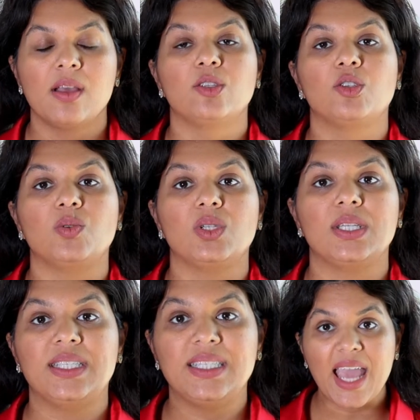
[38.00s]
So
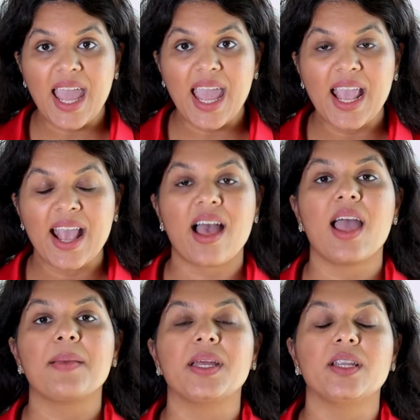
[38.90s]
today
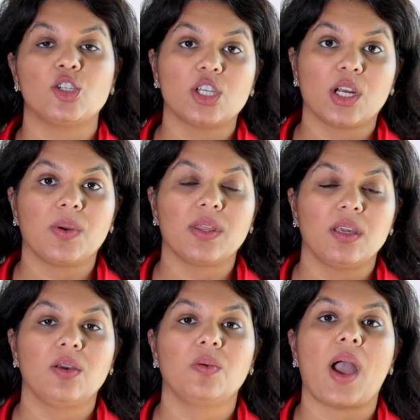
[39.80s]
I'm gonna share with
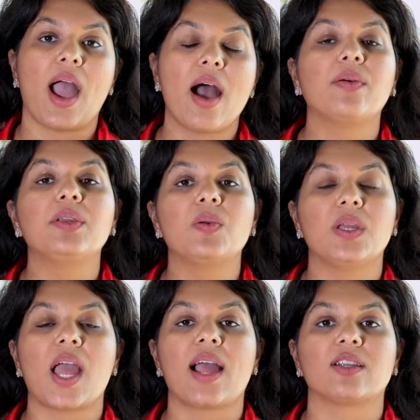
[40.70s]
you how you
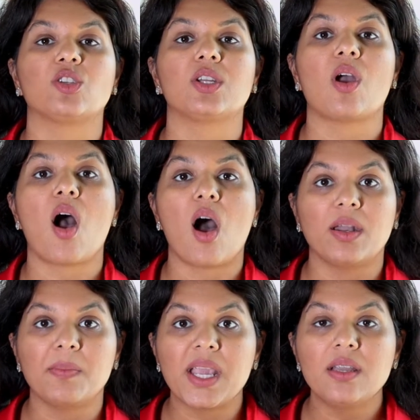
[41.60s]
can actually
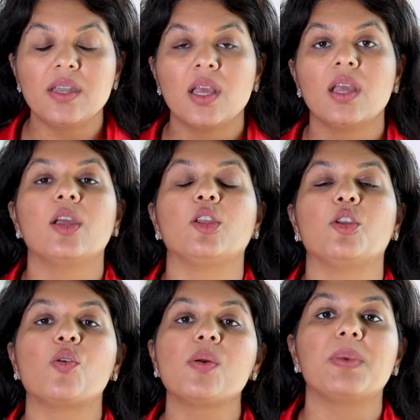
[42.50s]
automate
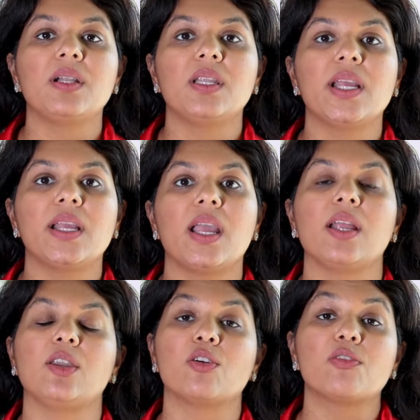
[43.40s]
your billing
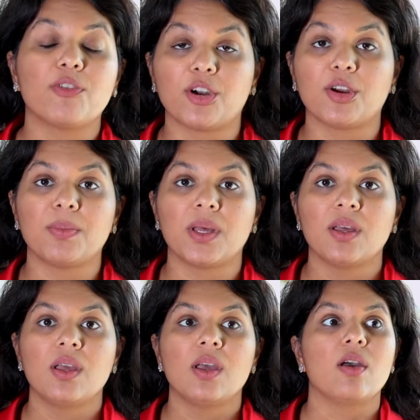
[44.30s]
in your firm,
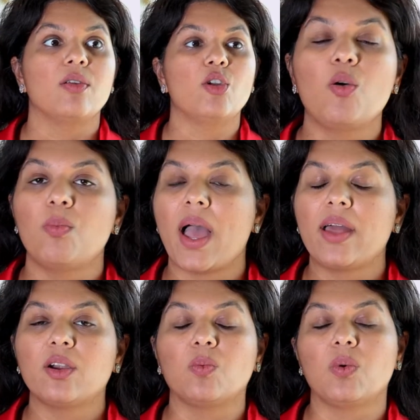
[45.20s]
no
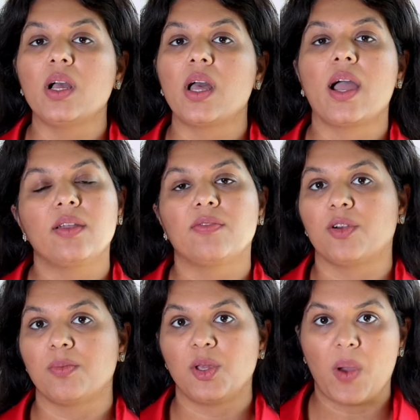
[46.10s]
matter what kind of
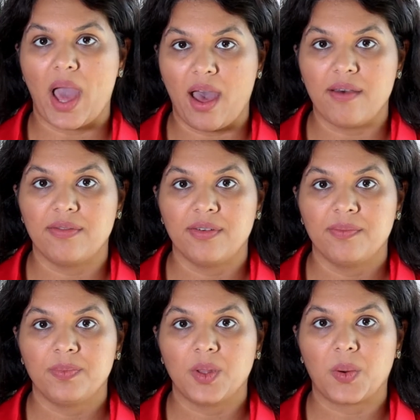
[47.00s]
firm you have,
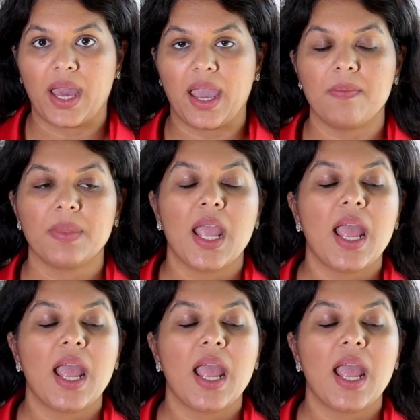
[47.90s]
okay?